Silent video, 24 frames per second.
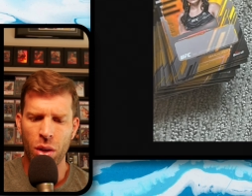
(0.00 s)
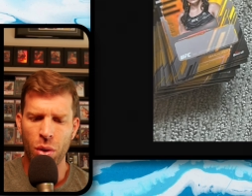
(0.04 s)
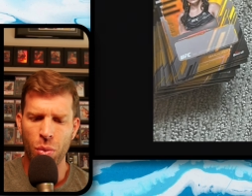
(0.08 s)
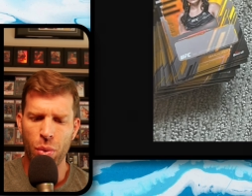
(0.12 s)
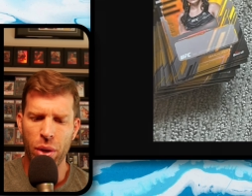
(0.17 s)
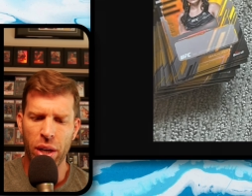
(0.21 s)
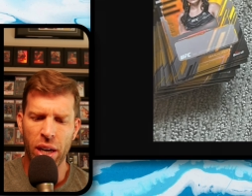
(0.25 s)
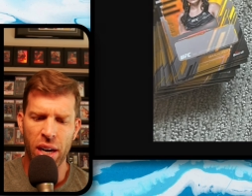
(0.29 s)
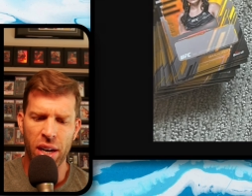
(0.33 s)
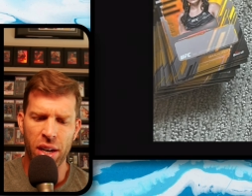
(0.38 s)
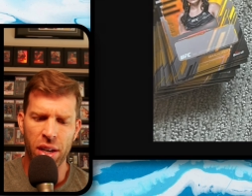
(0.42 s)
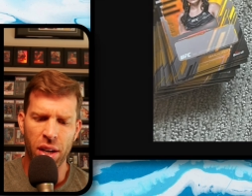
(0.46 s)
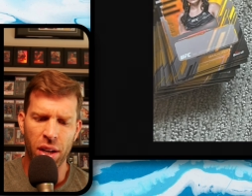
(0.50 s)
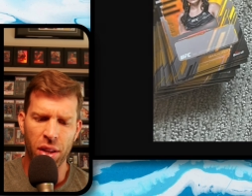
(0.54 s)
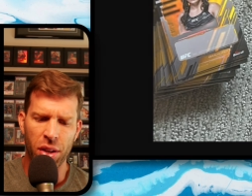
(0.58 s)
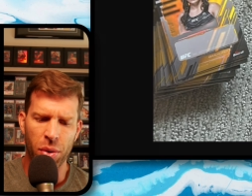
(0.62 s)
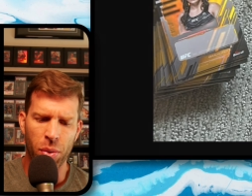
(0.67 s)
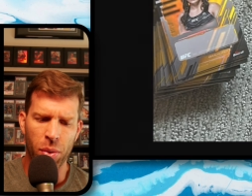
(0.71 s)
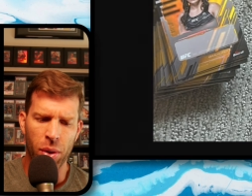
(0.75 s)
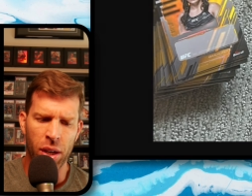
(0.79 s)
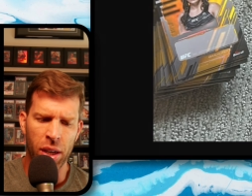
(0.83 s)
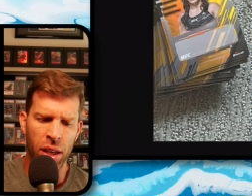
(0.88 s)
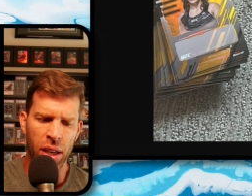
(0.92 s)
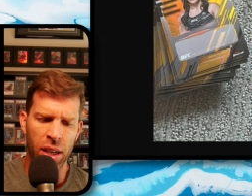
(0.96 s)
We got another
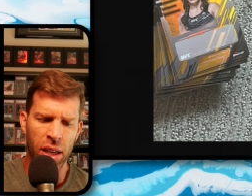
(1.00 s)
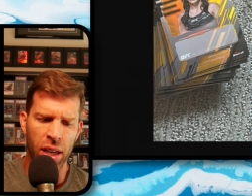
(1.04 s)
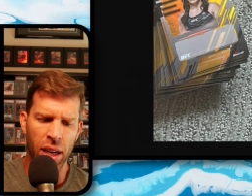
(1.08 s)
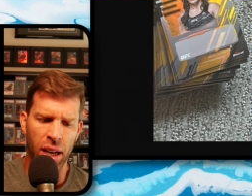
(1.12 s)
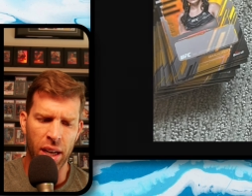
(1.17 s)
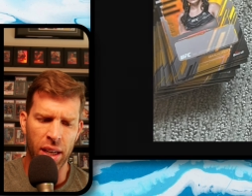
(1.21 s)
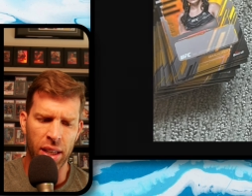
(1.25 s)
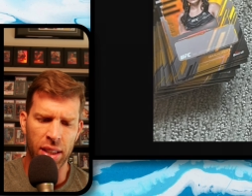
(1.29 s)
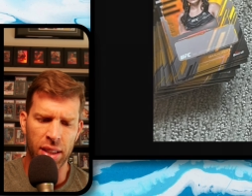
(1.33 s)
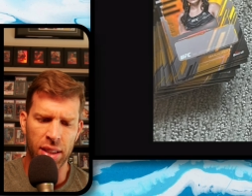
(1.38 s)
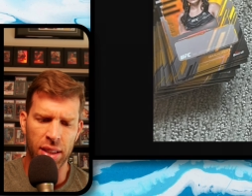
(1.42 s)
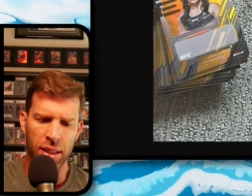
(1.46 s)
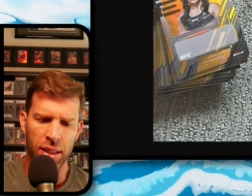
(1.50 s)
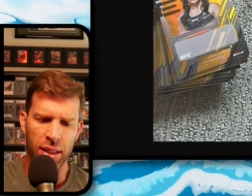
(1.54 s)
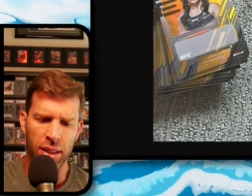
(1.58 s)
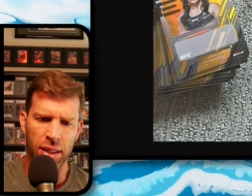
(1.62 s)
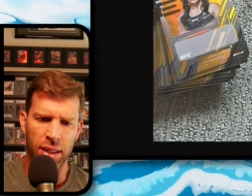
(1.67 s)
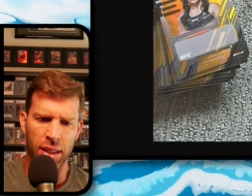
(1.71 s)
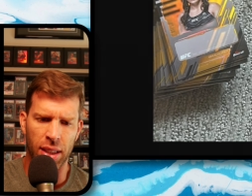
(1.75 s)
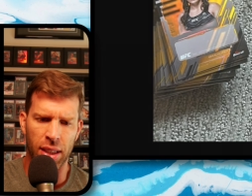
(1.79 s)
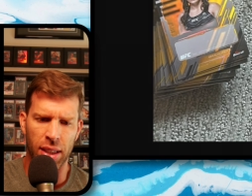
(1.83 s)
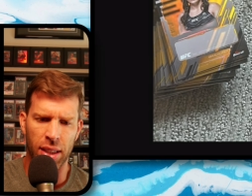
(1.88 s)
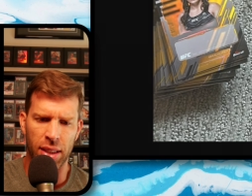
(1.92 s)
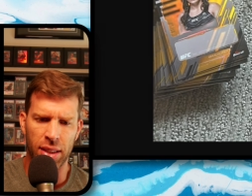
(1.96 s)
one, and this is
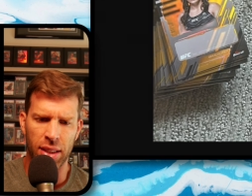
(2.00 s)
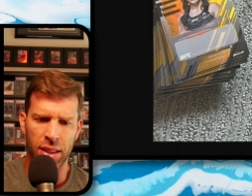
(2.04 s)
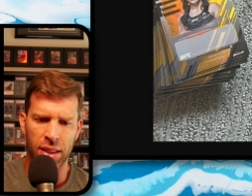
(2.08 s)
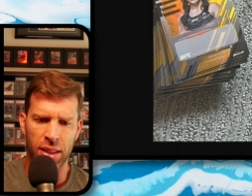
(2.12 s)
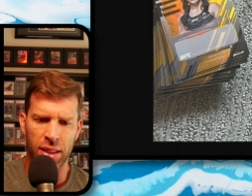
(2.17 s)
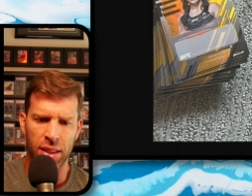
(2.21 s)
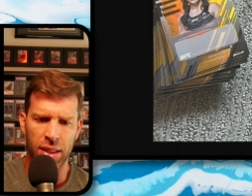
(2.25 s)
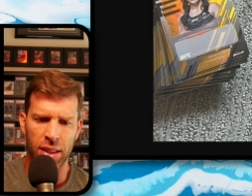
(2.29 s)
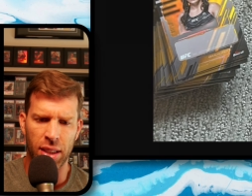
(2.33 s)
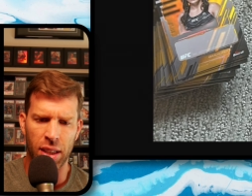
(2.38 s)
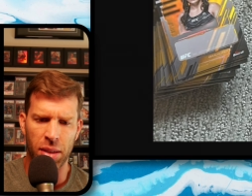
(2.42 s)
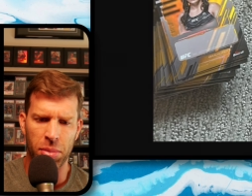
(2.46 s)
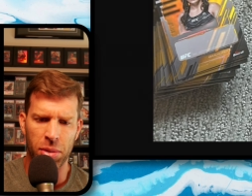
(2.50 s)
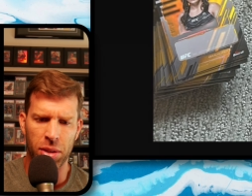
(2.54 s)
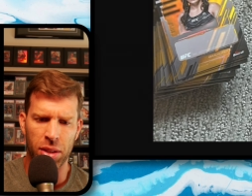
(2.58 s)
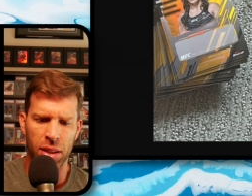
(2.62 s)
this the same